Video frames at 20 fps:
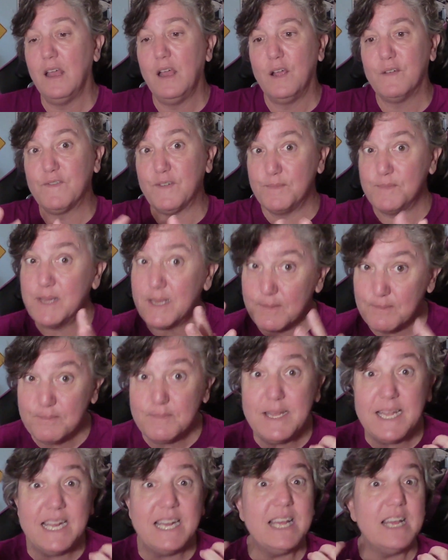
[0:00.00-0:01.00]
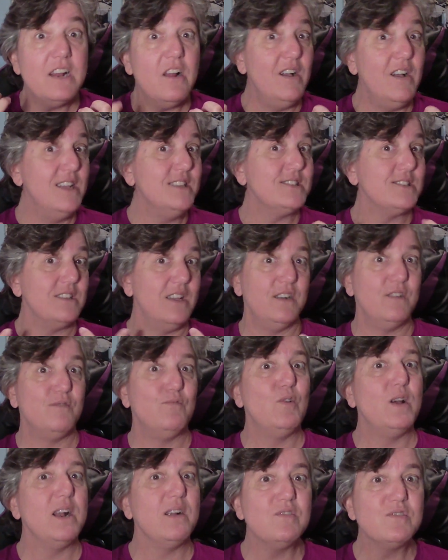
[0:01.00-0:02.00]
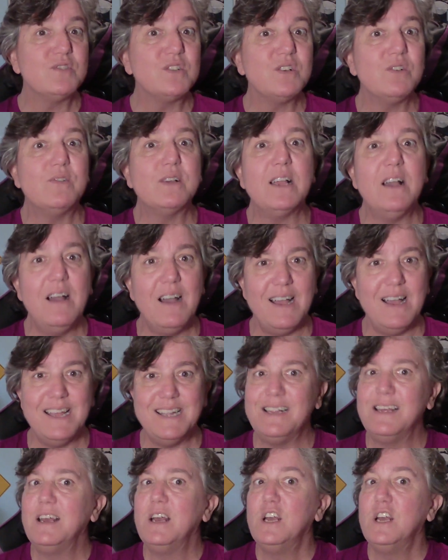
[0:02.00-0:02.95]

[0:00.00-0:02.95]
from the immediate onslaught of whatever is going on,